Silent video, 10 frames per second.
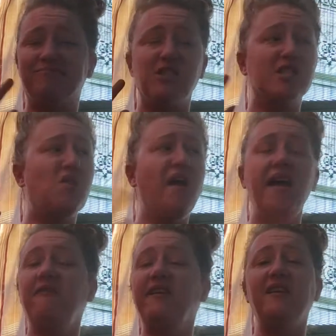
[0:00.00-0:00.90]
just the way
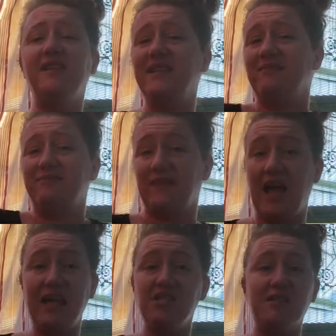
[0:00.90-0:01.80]
I feel, and
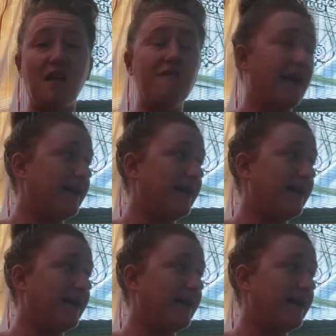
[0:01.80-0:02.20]
I just love it.